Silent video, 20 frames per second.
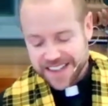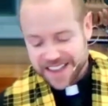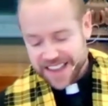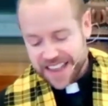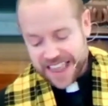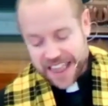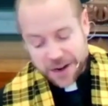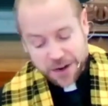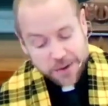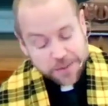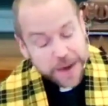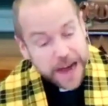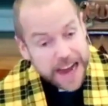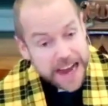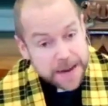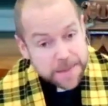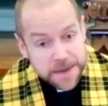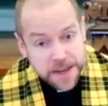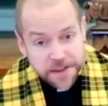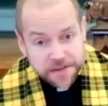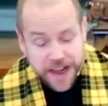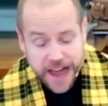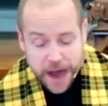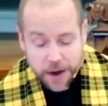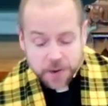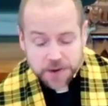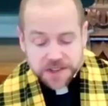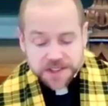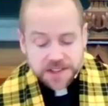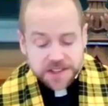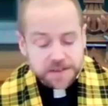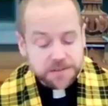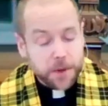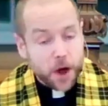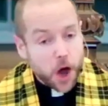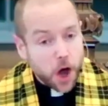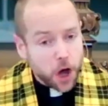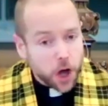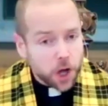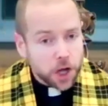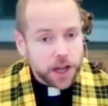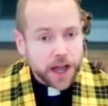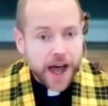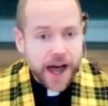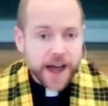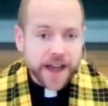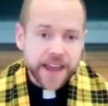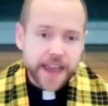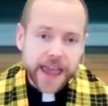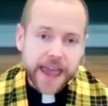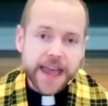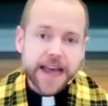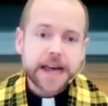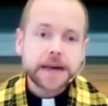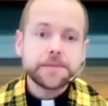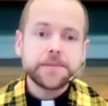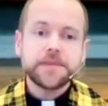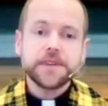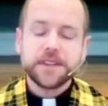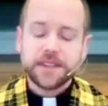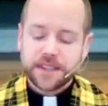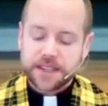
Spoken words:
that remind me of how small I am